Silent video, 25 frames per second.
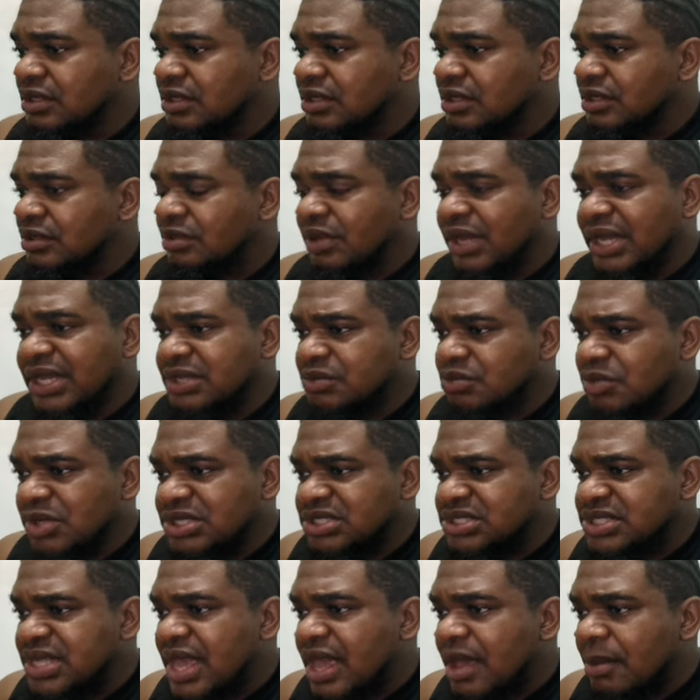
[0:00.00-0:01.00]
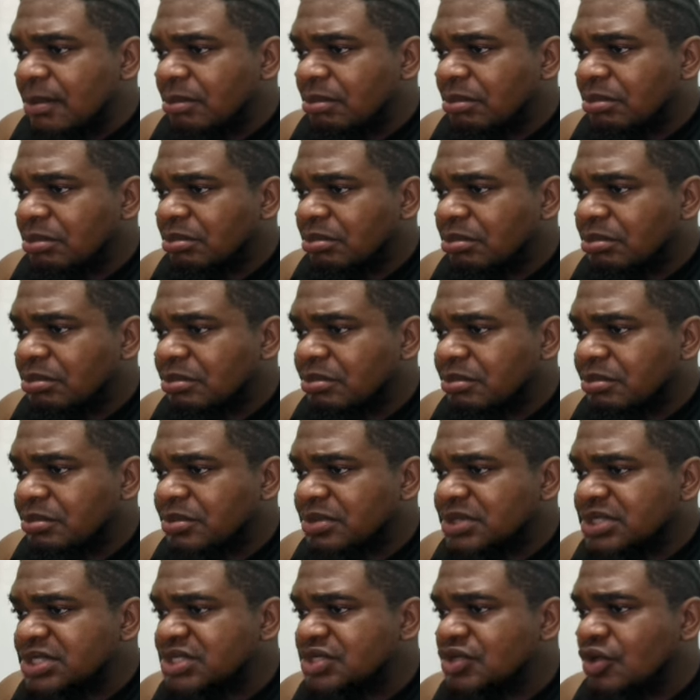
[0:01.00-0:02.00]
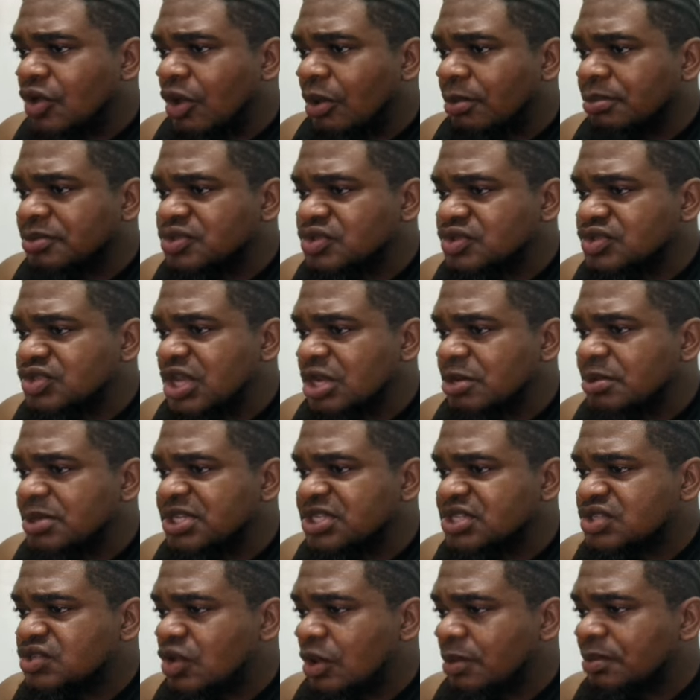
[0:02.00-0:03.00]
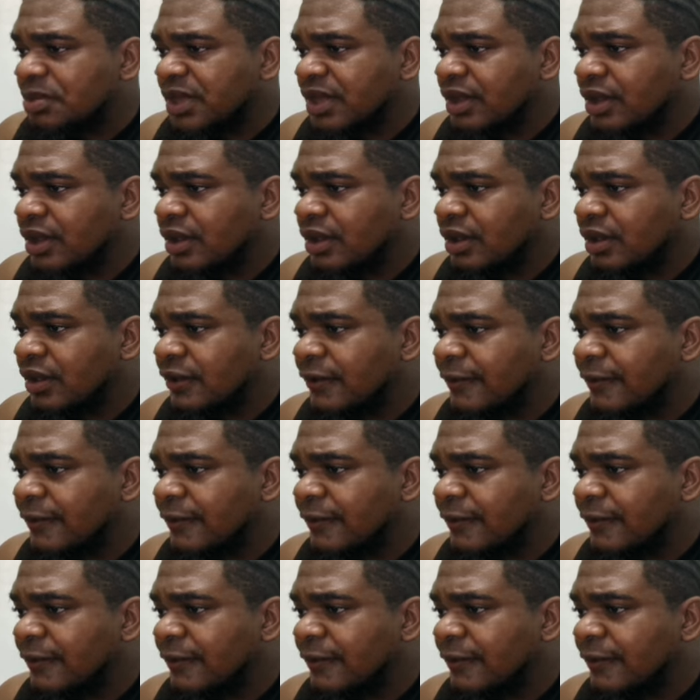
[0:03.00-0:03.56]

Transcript: what is M? Storm. So it's gonna be storm there.